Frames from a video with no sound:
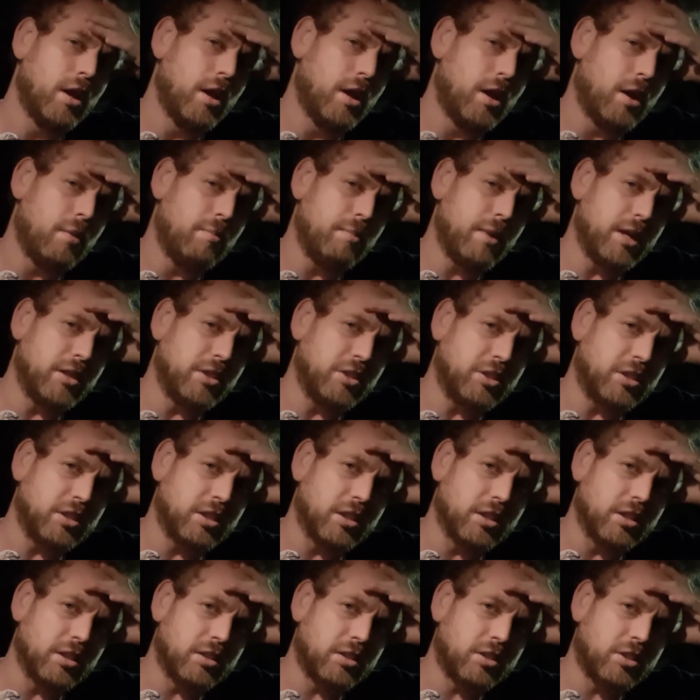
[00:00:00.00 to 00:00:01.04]
managed
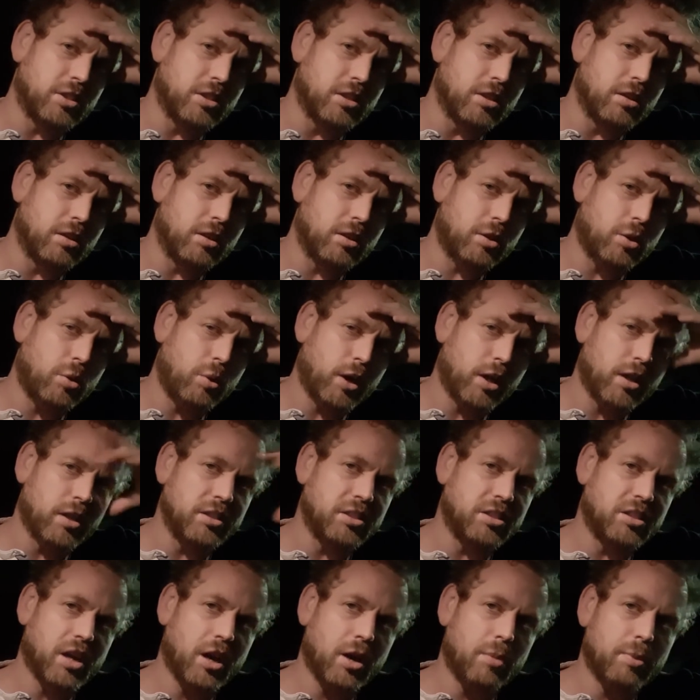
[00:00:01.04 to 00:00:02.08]
to quickly
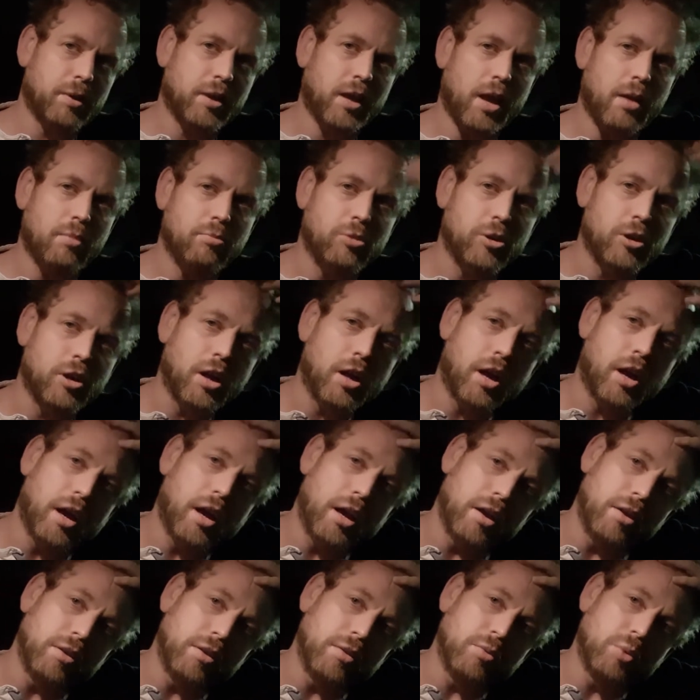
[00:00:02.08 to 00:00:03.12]
set up a camera
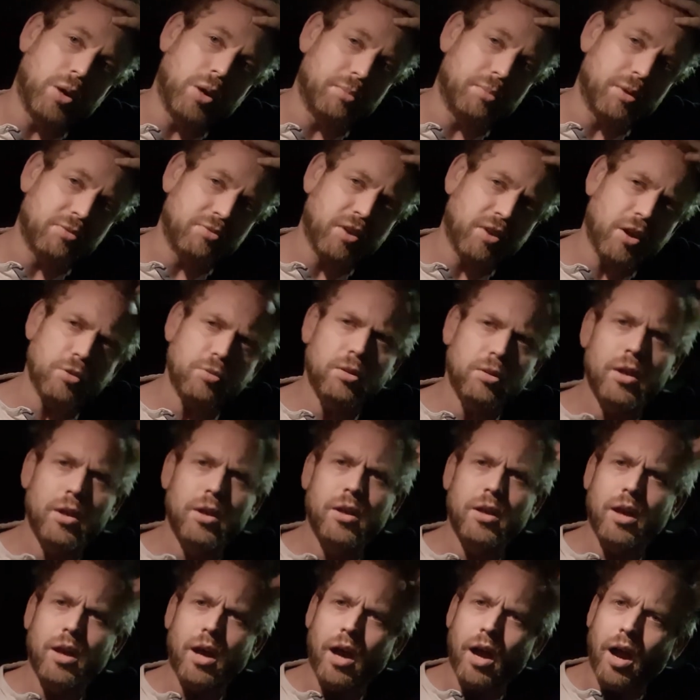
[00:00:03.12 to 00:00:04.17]
and my phone
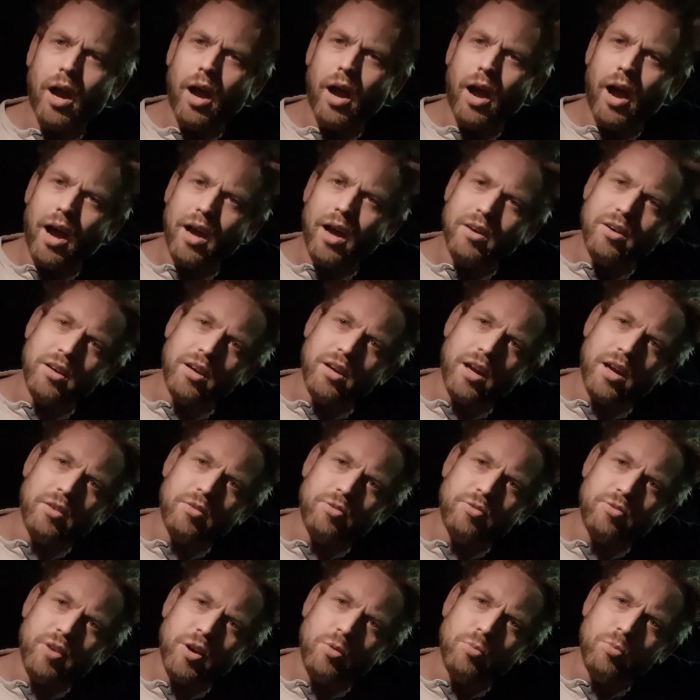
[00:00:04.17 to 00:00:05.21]
and
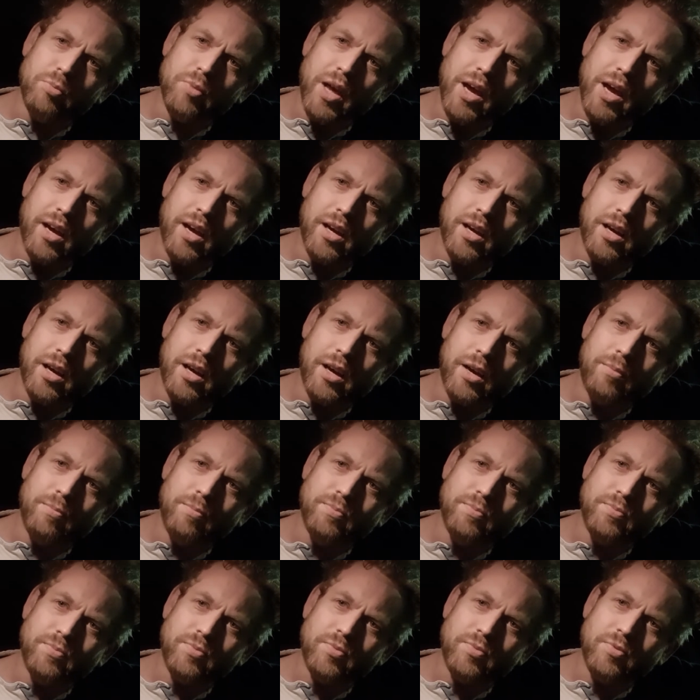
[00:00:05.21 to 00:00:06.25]
film
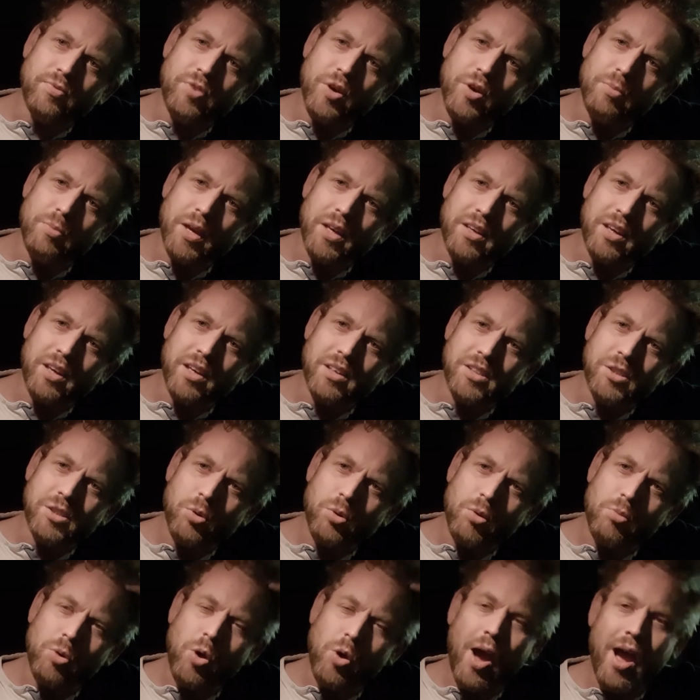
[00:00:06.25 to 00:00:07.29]
that gig. So
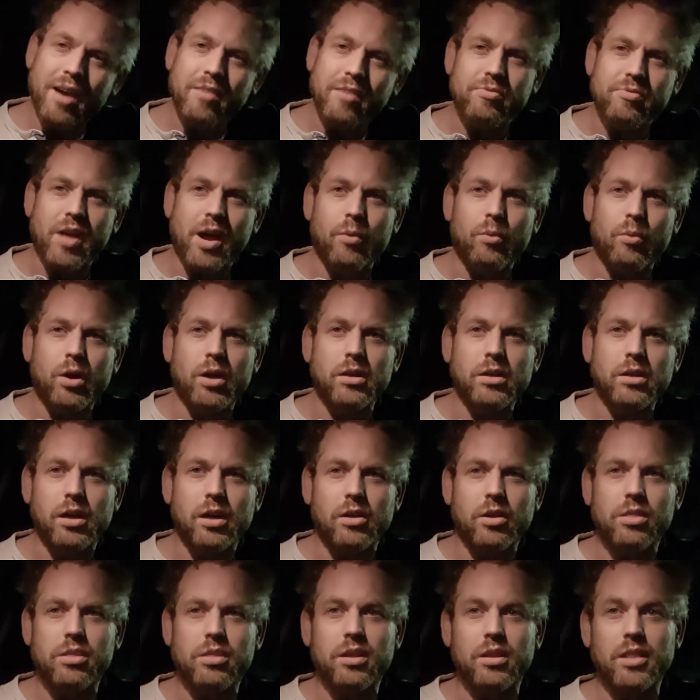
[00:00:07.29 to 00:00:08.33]
I will have that one,
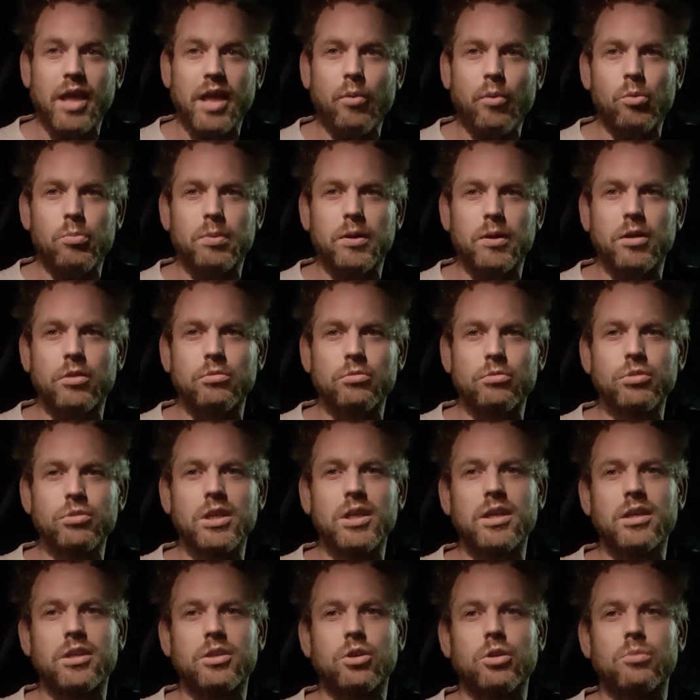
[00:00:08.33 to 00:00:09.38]
and I think that will be a
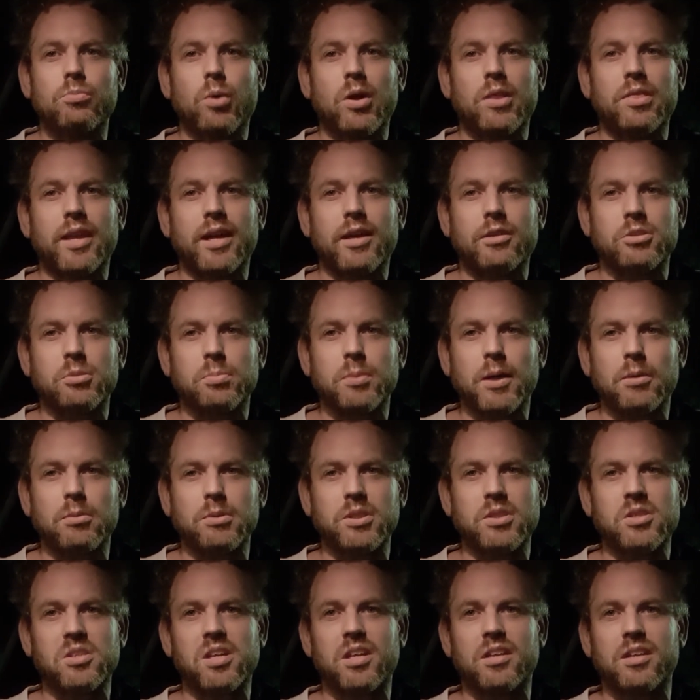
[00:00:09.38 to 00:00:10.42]
really good one now to be able
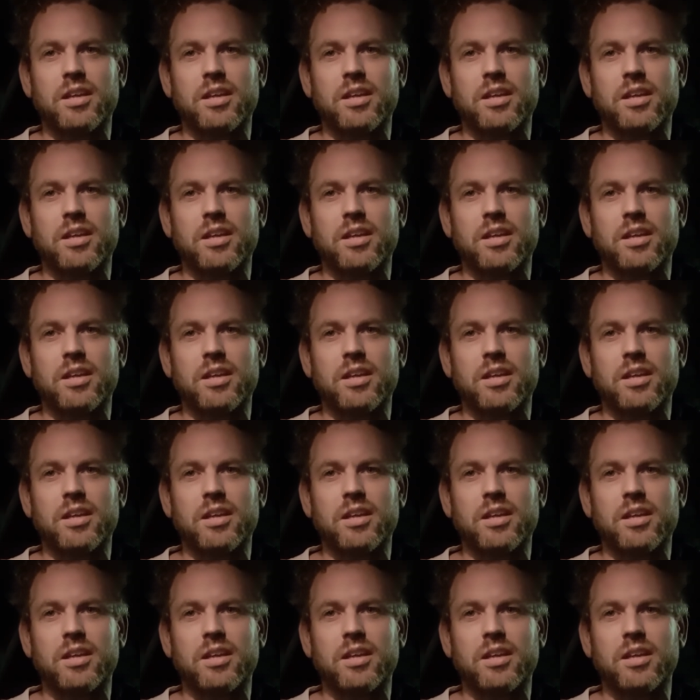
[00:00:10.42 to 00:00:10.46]
to send